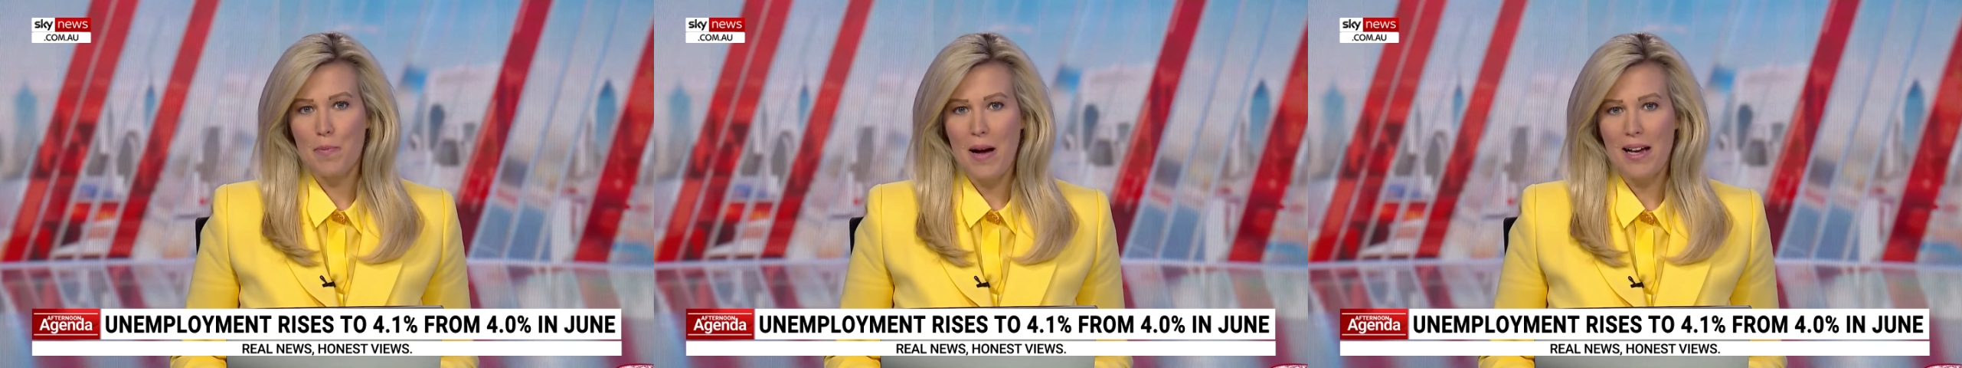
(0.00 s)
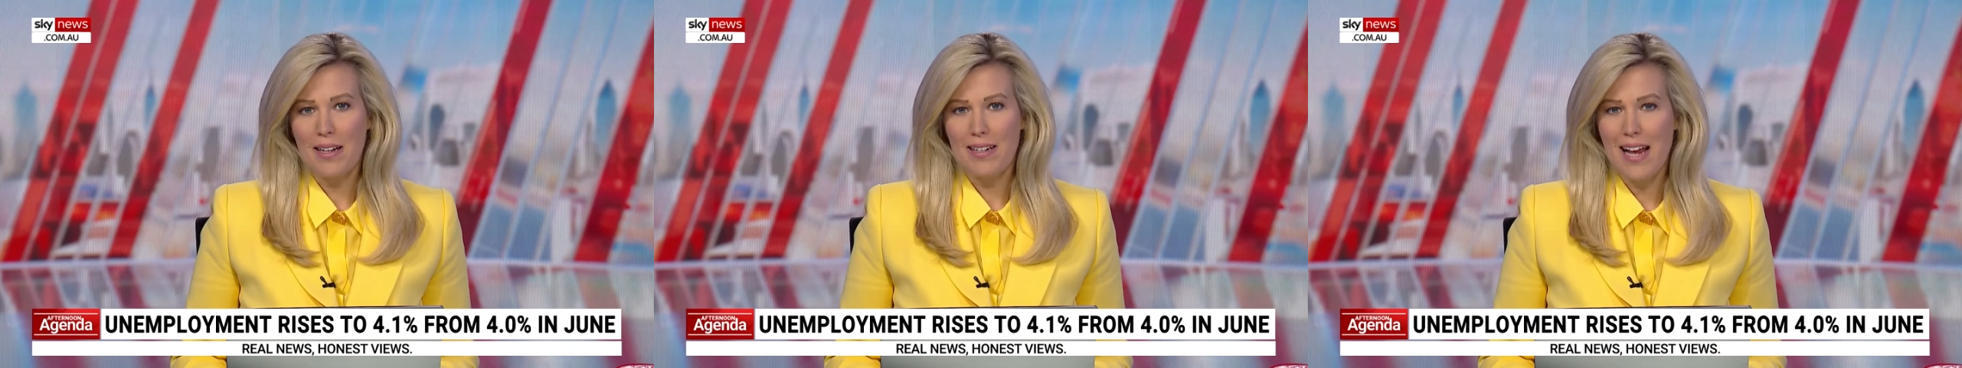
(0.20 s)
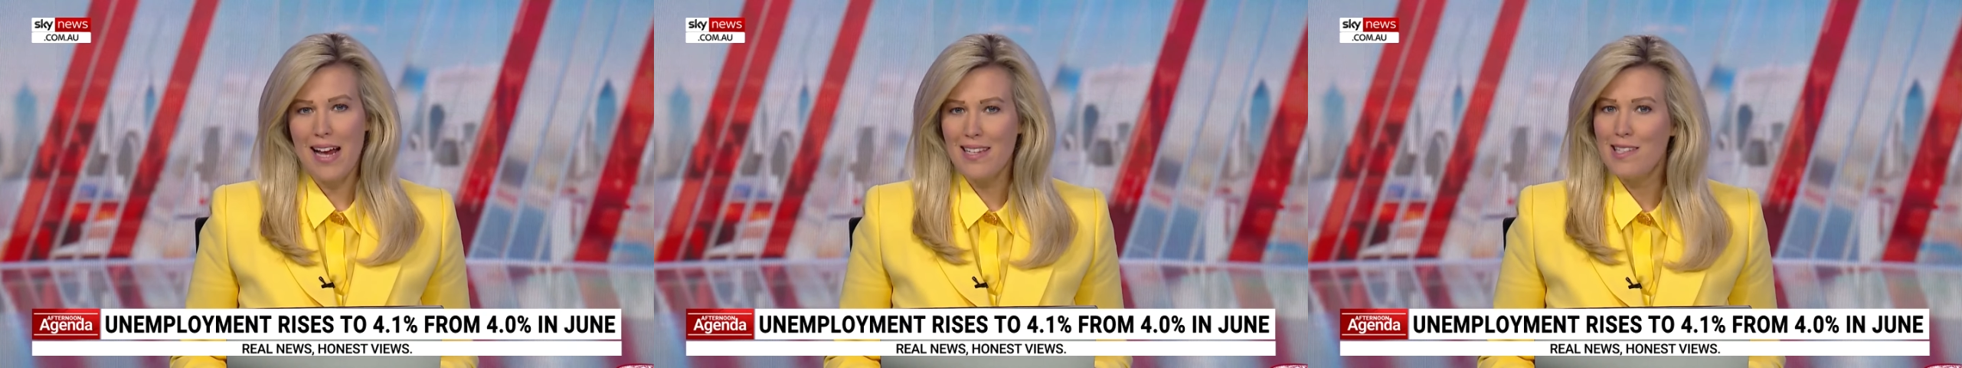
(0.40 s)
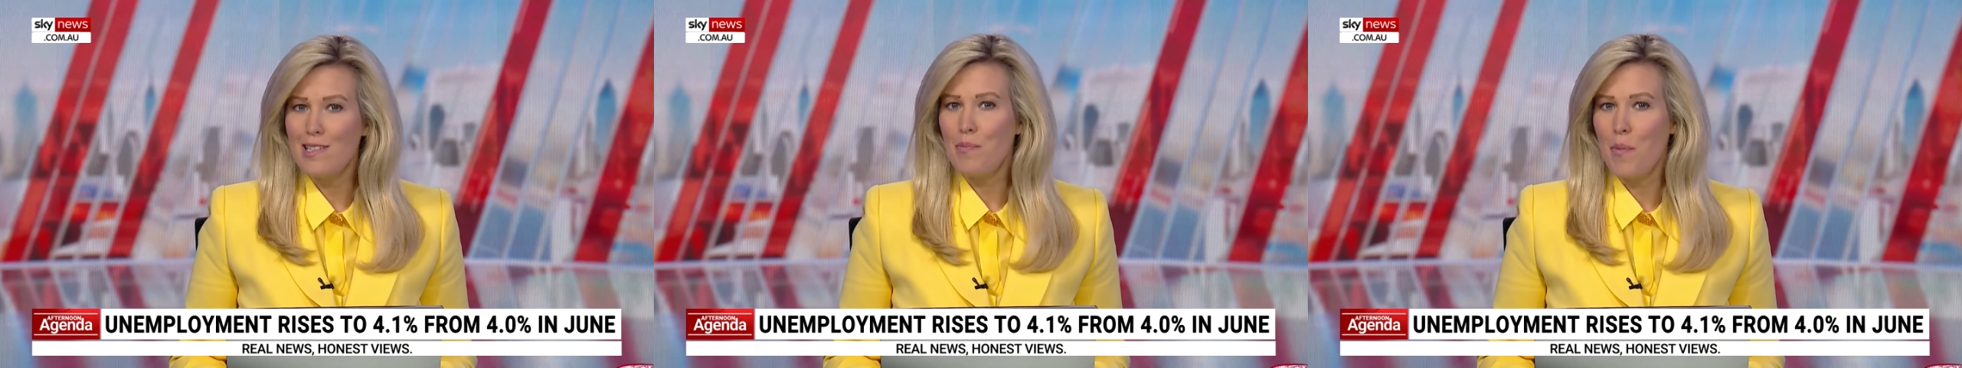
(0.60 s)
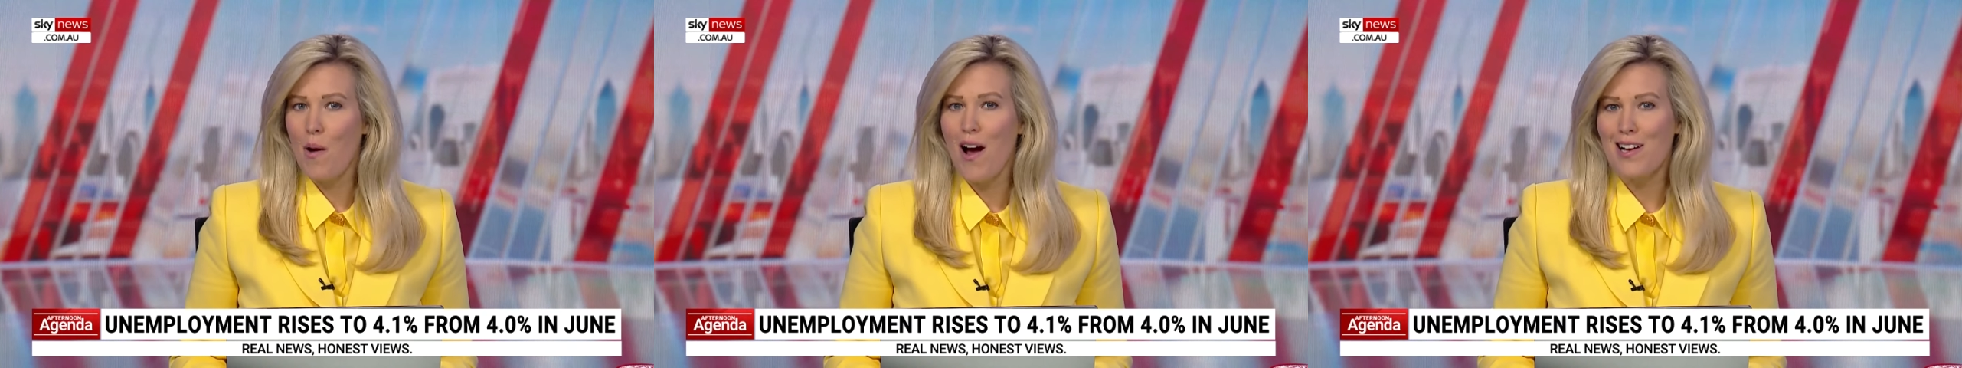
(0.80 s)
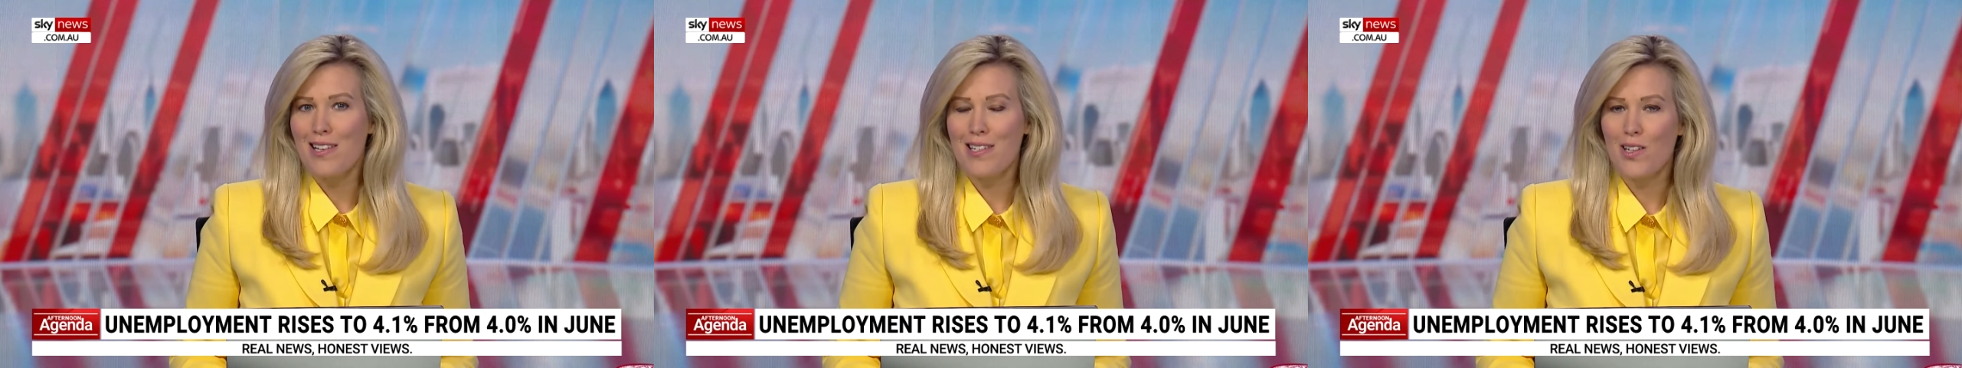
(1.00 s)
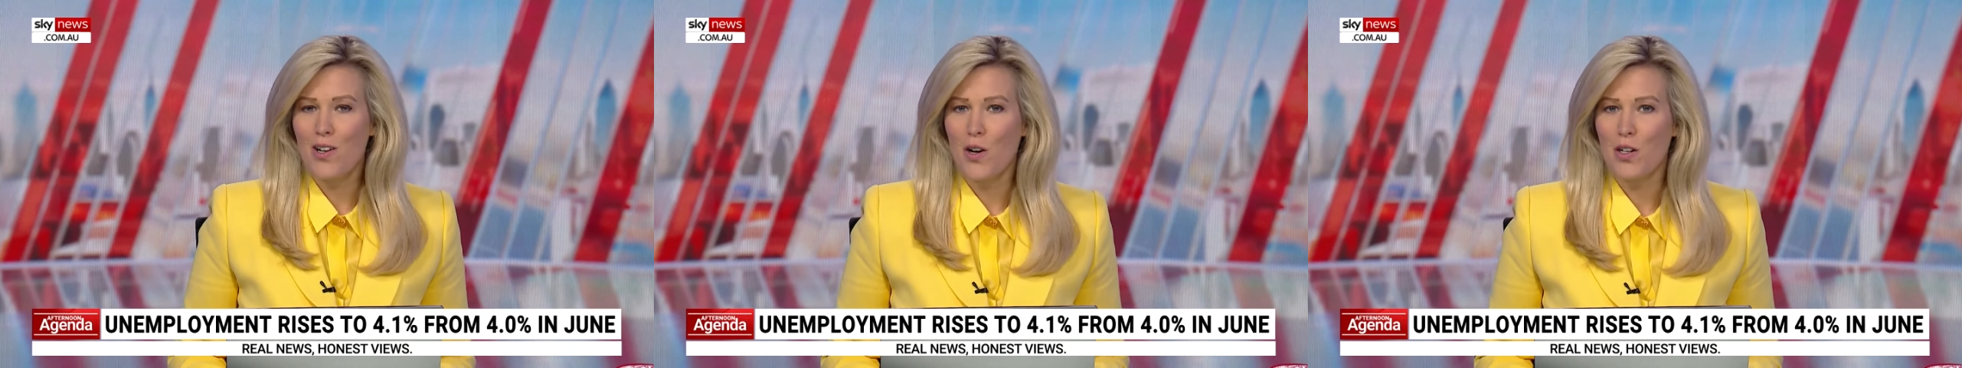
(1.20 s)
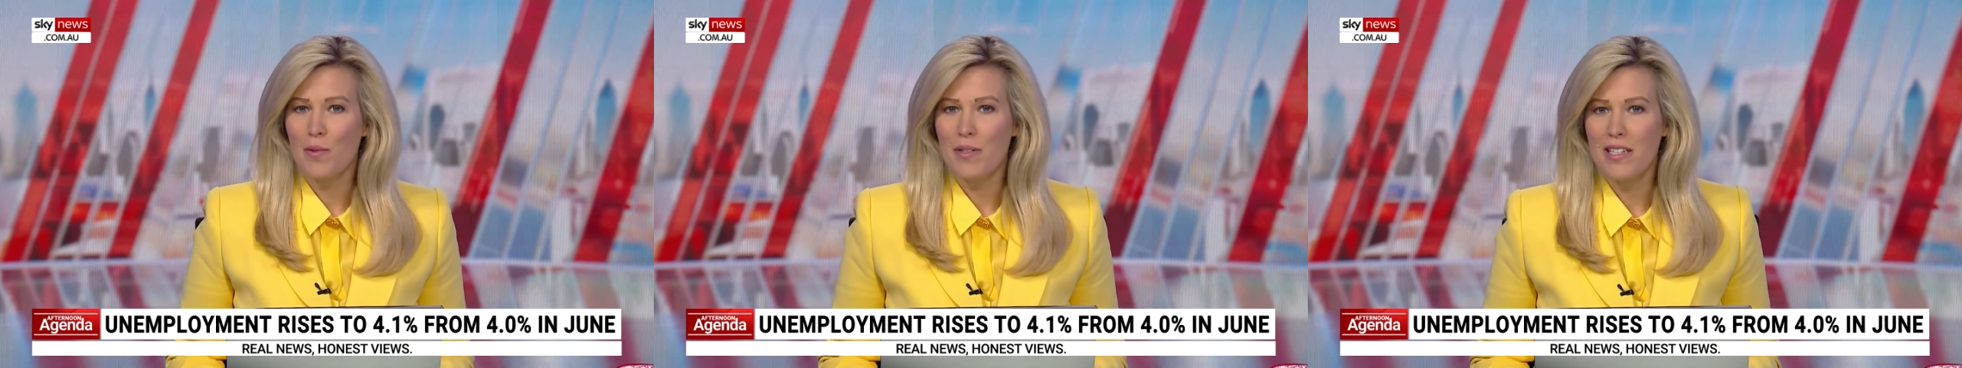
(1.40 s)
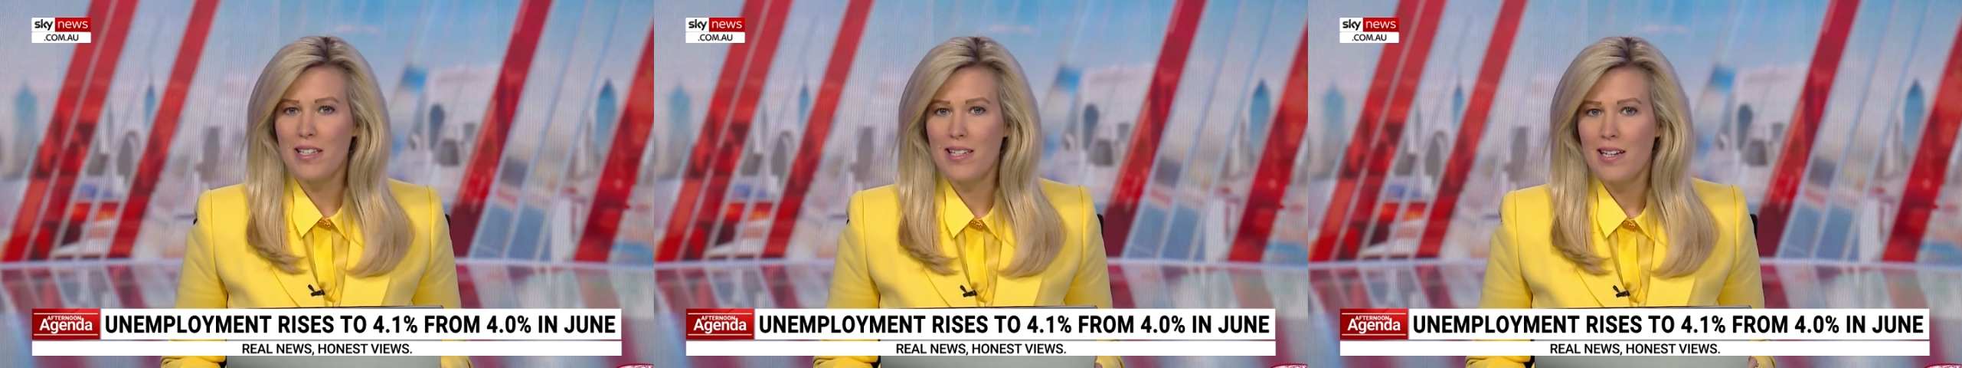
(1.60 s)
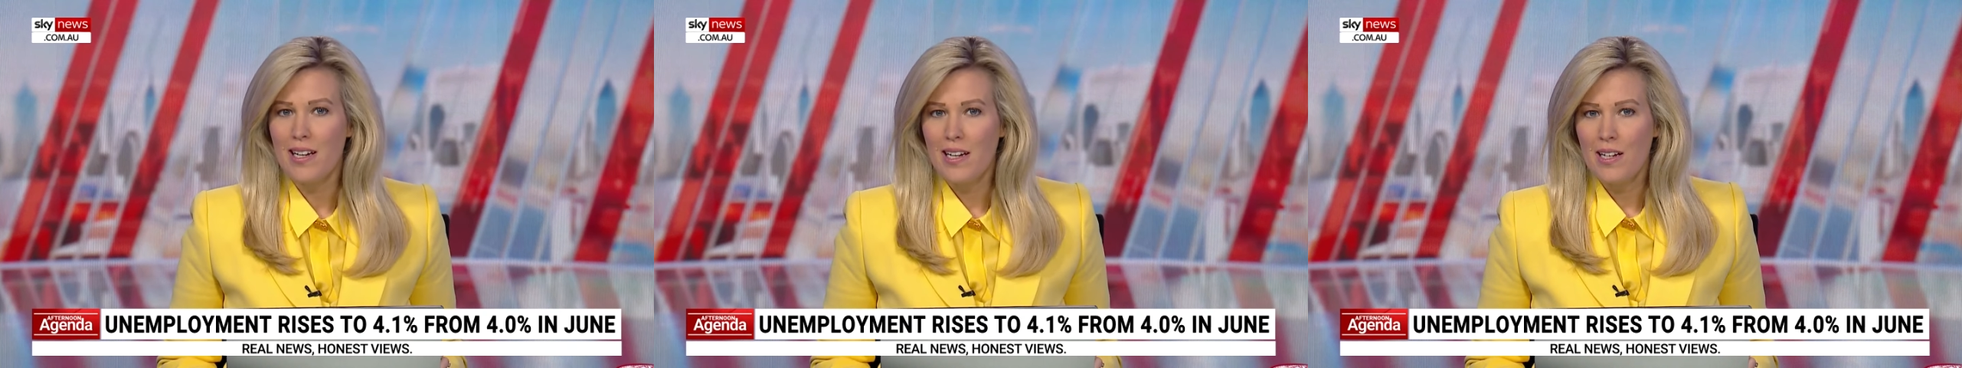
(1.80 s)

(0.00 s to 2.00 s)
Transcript: but it has surprised economists